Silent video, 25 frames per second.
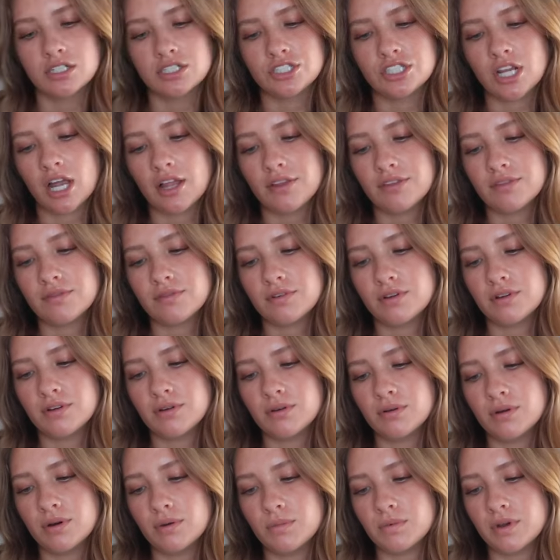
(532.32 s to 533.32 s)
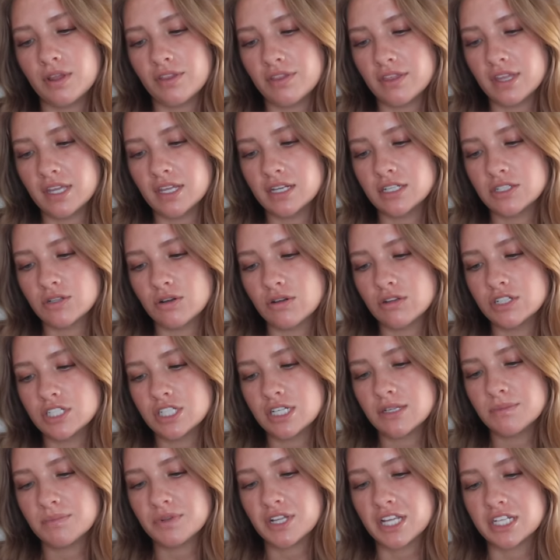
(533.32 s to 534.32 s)
shot through with the
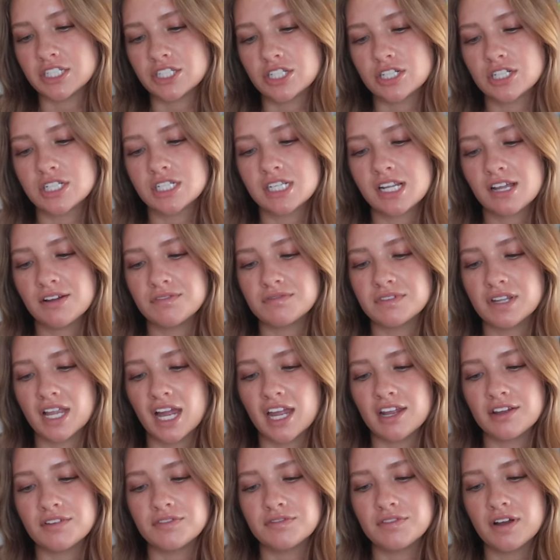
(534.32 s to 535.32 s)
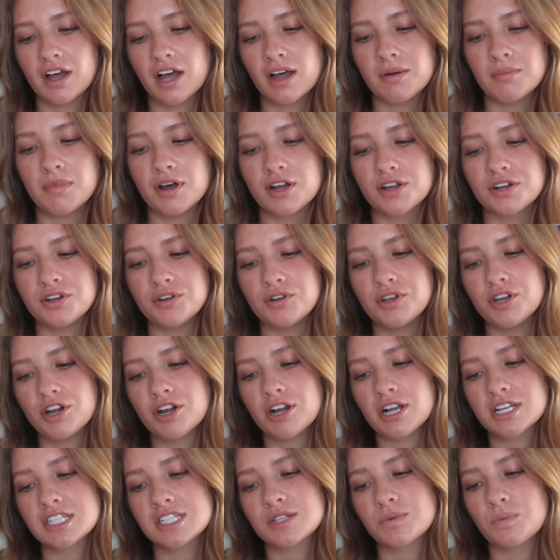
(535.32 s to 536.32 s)
indulgent pleasures of life among New
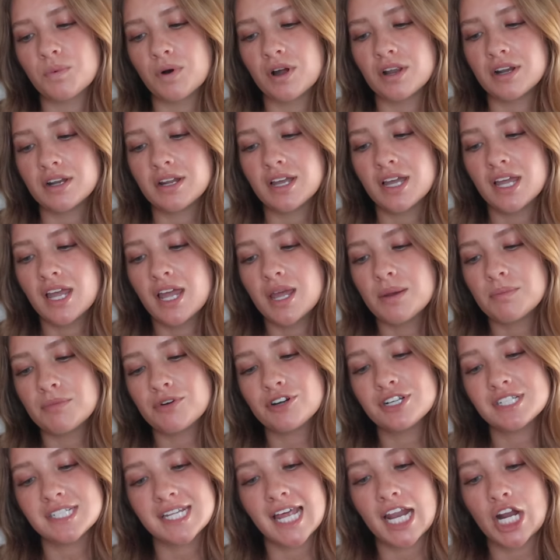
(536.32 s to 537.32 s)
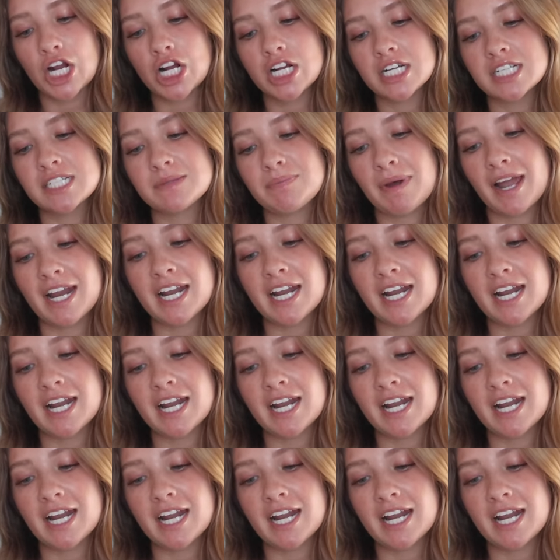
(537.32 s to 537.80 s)
York's one percenters.